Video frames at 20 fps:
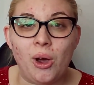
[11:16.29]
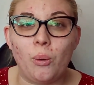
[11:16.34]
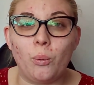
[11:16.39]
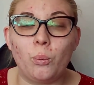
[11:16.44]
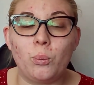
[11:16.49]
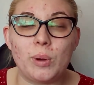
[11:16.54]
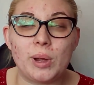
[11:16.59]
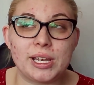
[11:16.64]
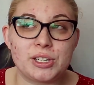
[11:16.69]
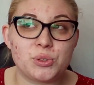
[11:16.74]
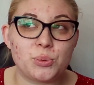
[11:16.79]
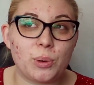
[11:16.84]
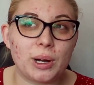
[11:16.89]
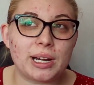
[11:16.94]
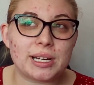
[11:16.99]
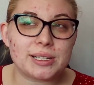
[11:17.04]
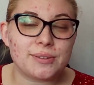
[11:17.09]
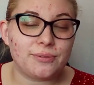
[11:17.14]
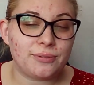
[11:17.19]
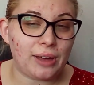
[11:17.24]
which
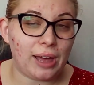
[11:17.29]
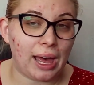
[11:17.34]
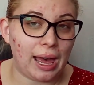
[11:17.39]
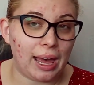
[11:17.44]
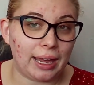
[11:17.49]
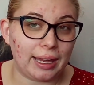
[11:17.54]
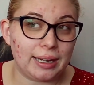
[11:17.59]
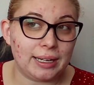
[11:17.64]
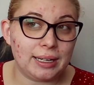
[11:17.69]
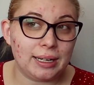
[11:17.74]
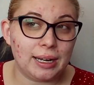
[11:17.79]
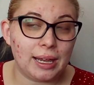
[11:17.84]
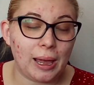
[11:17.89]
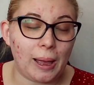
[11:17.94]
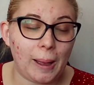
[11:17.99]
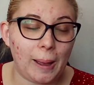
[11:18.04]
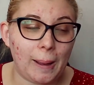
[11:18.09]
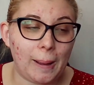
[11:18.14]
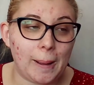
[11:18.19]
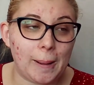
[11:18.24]
worked fine,
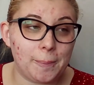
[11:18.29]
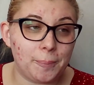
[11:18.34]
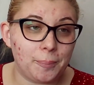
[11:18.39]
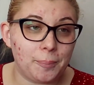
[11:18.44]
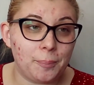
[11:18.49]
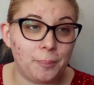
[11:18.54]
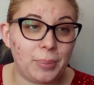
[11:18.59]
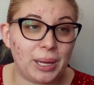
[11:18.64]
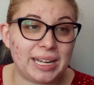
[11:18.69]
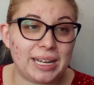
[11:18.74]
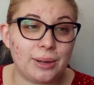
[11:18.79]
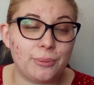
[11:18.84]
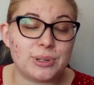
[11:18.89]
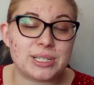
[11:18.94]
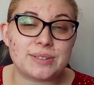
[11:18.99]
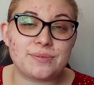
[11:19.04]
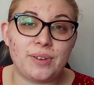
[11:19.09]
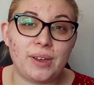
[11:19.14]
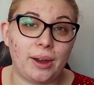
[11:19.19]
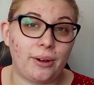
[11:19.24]
but it
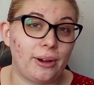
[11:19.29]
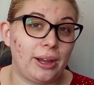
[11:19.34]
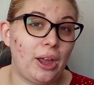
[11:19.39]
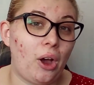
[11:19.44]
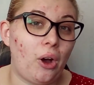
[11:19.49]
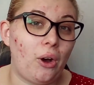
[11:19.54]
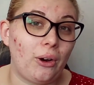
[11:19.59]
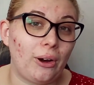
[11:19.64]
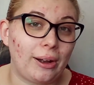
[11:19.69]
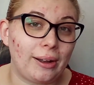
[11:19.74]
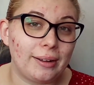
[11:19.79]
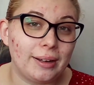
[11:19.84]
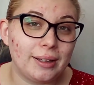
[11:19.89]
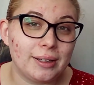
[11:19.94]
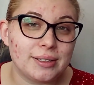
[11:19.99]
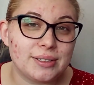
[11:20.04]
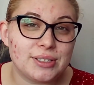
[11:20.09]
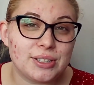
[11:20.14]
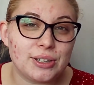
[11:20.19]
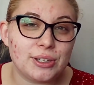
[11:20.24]
was very hard
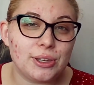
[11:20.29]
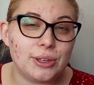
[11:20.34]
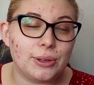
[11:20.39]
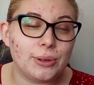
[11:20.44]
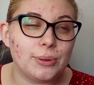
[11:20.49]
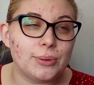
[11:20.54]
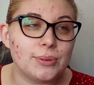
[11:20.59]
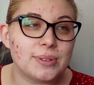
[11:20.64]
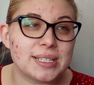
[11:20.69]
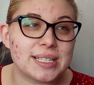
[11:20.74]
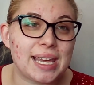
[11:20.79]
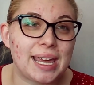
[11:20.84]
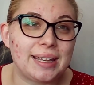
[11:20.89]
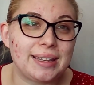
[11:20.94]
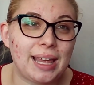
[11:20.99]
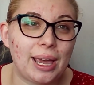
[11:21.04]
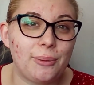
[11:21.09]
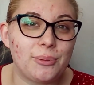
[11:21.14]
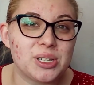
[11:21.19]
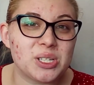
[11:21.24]
to use,
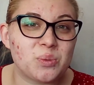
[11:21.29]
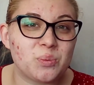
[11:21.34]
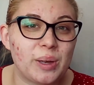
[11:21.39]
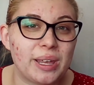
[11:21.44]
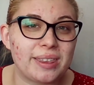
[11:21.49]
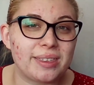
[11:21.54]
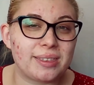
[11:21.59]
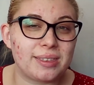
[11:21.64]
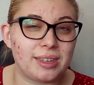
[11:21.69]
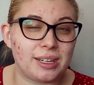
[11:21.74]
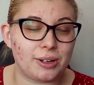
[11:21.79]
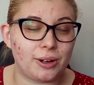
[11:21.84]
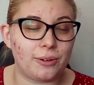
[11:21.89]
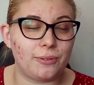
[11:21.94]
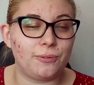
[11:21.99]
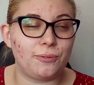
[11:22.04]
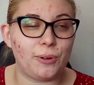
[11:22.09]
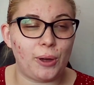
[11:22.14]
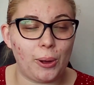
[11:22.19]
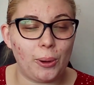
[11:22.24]
and that was with thinner
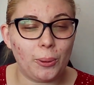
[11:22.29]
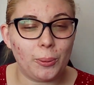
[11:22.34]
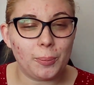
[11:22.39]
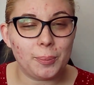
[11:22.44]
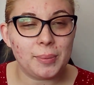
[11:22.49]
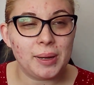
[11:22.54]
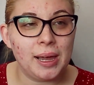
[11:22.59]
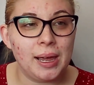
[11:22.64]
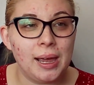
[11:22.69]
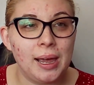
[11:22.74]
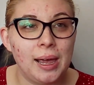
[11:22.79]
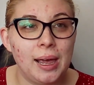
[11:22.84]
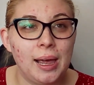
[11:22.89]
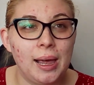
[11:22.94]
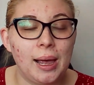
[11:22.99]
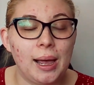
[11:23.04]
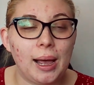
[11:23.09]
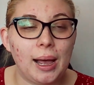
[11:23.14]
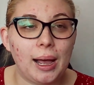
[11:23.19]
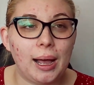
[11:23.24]
foam.
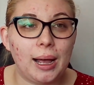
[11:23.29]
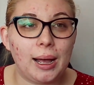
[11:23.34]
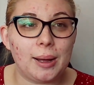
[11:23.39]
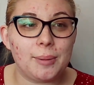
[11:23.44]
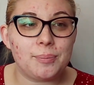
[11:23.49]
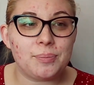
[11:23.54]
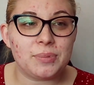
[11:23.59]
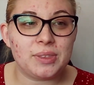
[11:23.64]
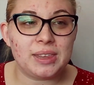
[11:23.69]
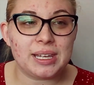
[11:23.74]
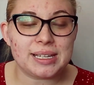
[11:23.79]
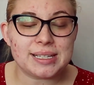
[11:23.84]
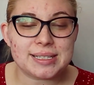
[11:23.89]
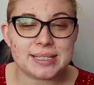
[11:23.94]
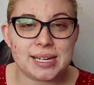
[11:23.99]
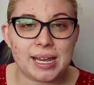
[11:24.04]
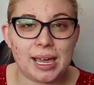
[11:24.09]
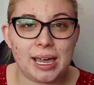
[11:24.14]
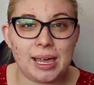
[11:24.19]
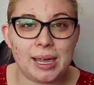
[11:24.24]
This
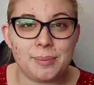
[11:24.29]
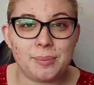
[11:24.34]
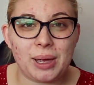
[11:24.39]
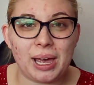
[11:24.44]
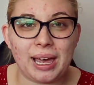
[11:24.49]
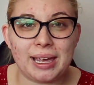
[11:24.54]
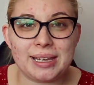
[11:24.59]
time,